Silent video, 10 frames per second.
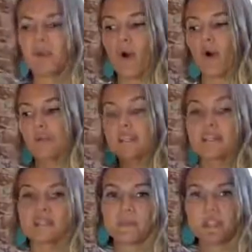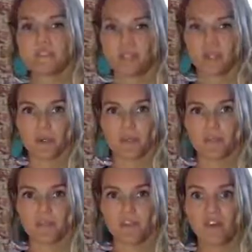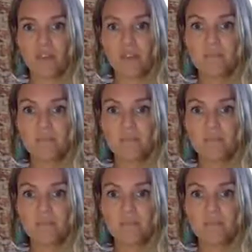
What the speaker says: holding that space for you, right?